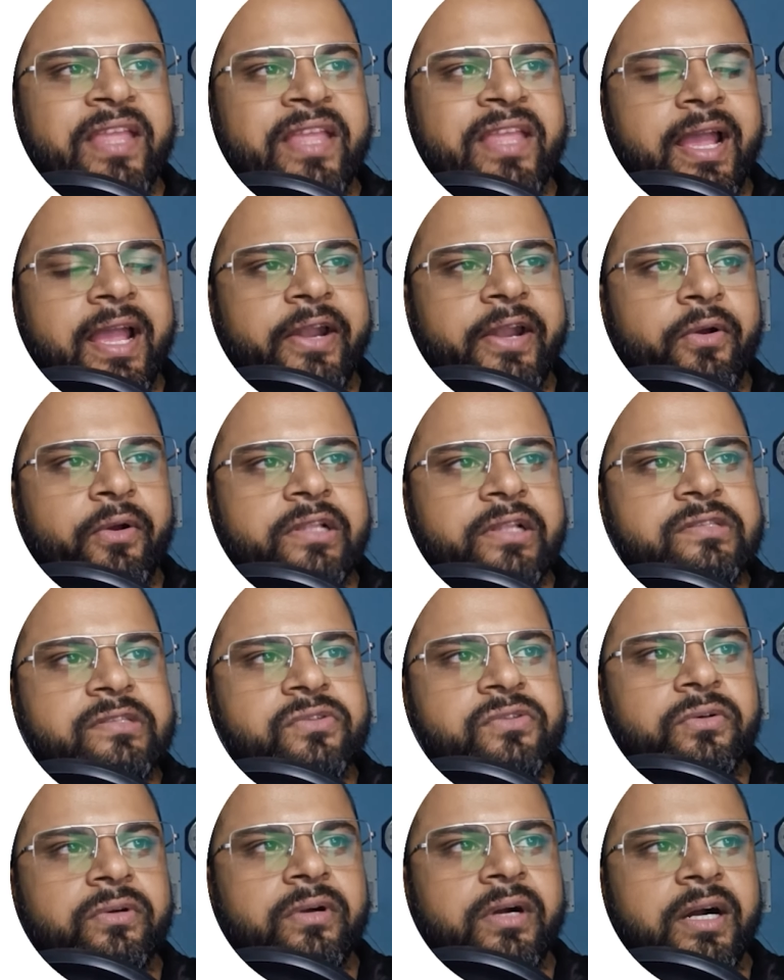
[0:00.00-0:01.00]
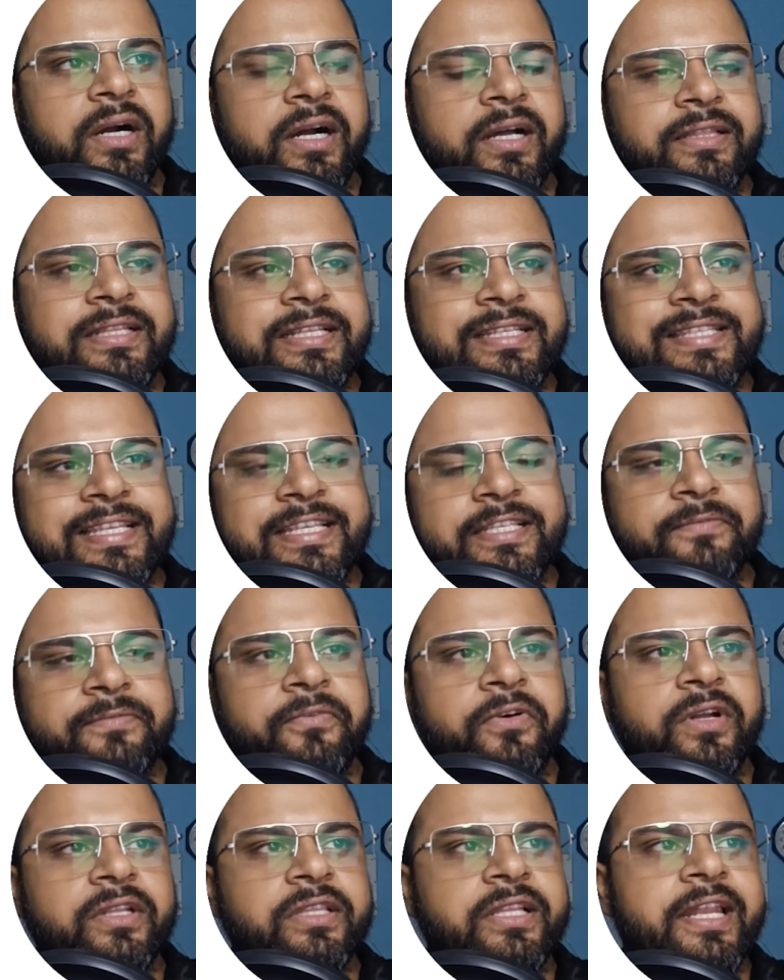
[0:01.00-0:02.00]
And also this is
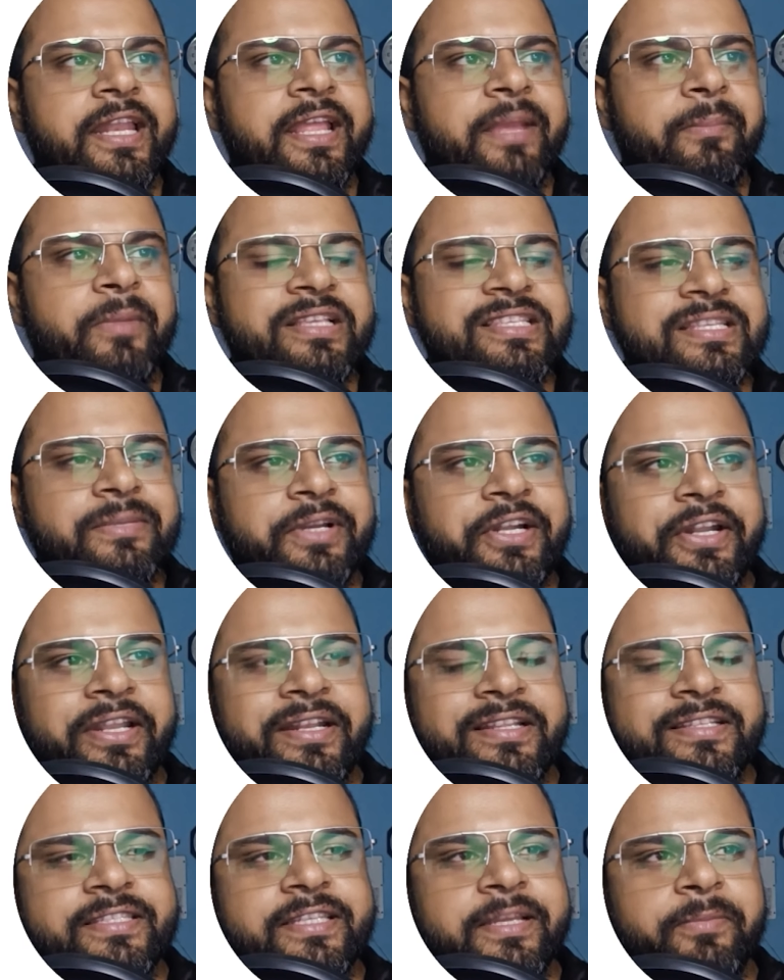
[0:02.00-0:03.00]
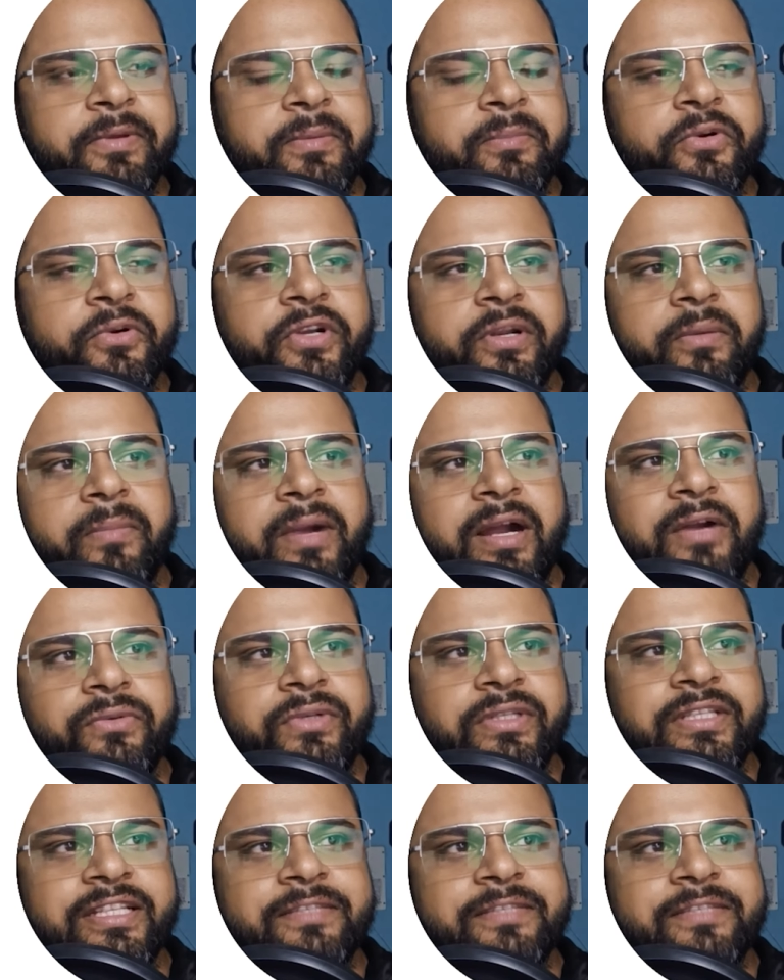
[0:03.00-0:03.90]
for the NEMA 17 stepper motor mount.